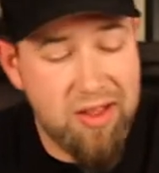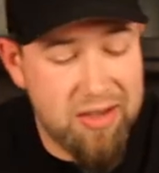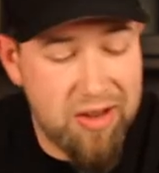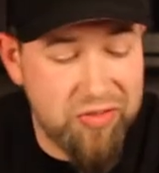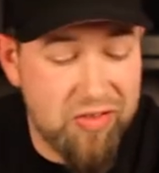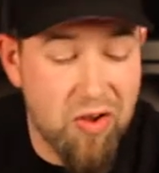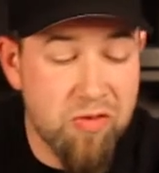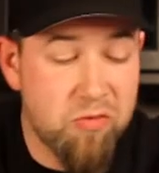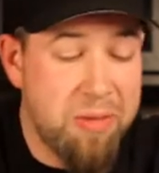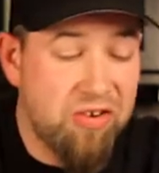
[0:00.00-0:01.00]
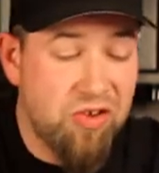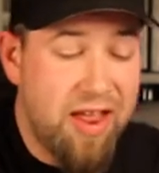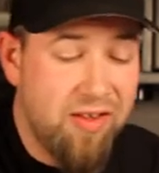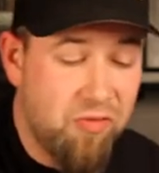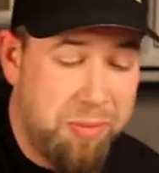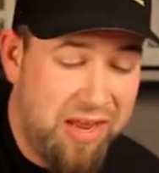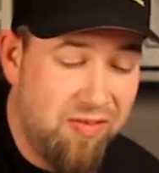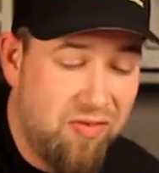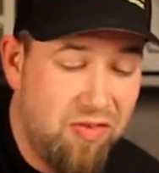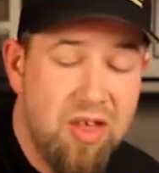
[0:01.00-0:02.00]
Now, these are specialized
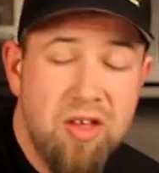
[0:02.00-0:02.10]
paints.